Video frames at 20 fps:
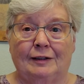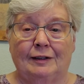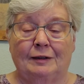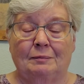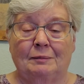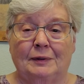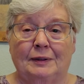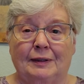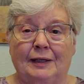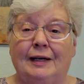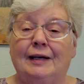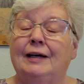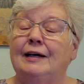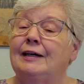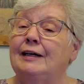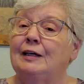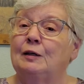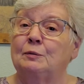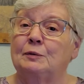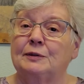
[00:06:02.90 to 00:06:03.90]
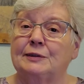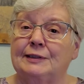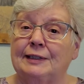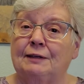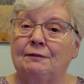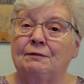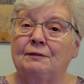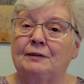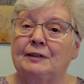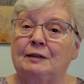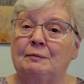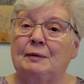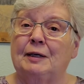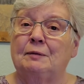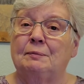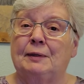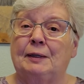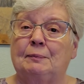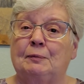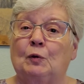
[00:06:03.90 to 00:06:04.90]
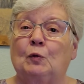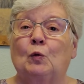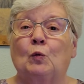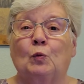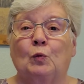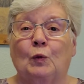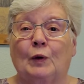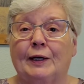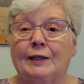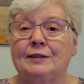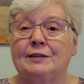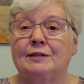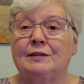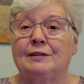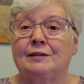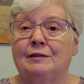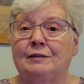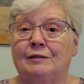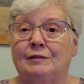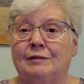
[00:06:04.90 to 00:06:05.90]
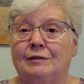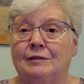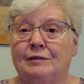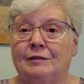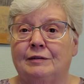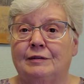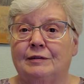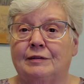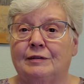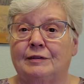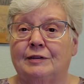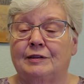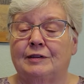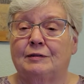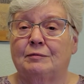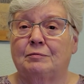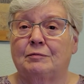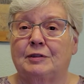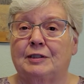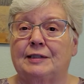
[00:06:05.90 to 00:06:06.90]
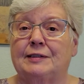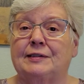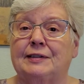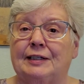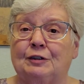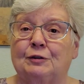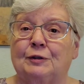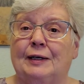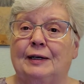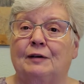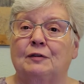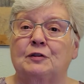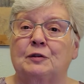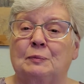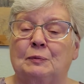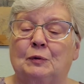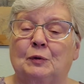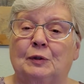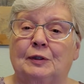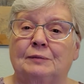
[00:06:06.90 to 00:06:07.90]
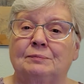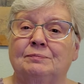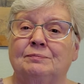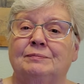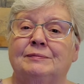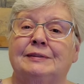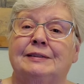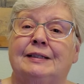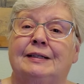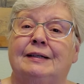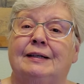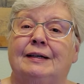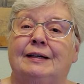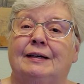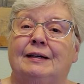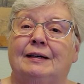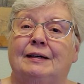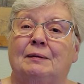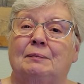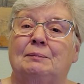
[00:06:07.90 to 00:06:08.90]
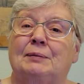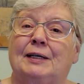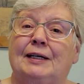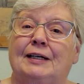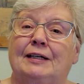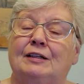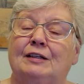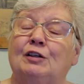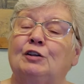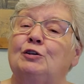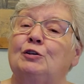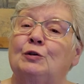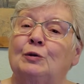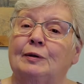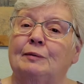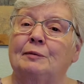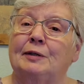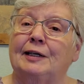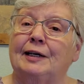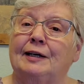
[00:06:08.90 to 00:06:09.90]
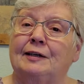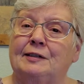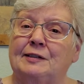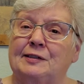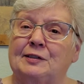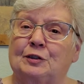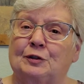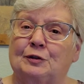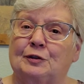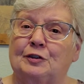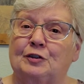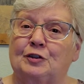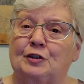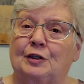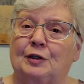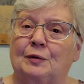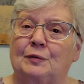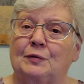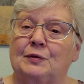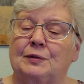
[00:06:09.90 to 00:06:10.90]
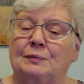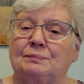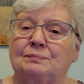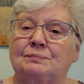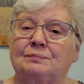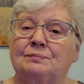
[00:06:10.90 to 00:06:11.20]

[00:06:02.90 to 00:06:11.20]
on them. It will definitely make people want to see your house more, but normally I discourage those.